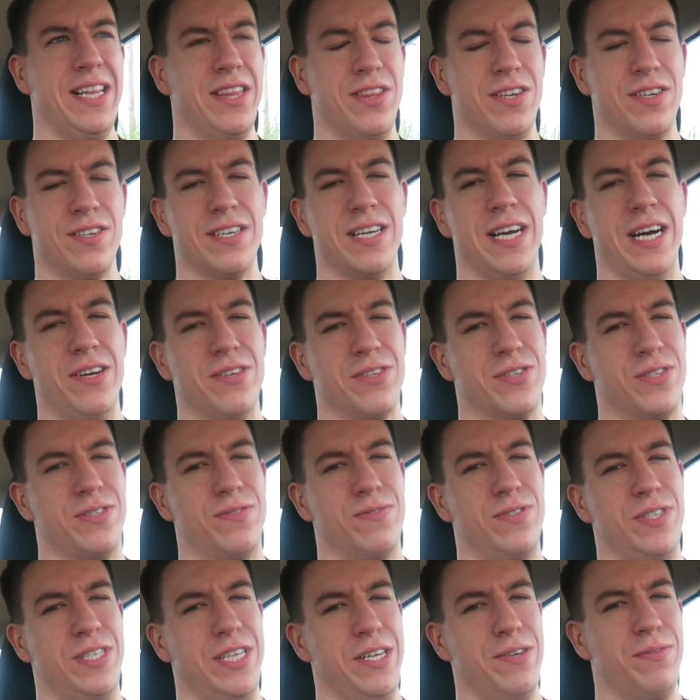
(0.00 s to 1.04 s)
third house
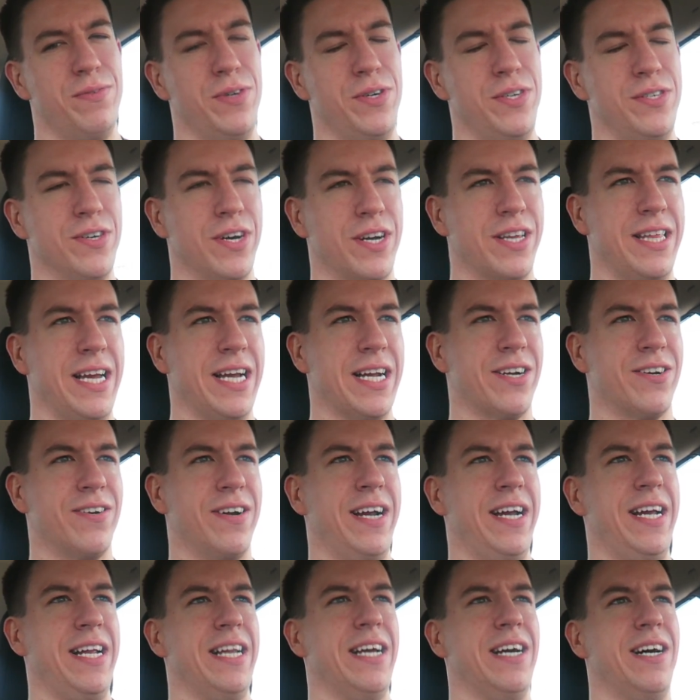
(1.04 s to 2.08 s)
didn't really look that
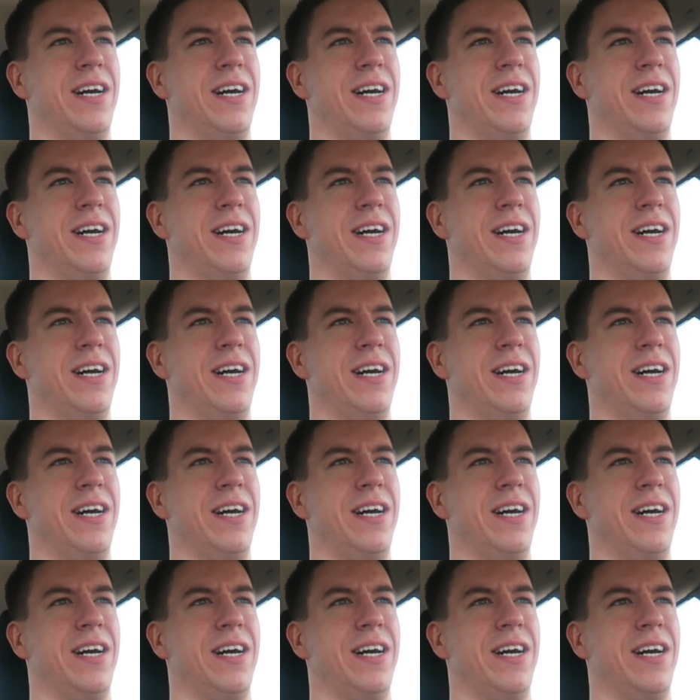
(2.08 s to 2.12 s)
great.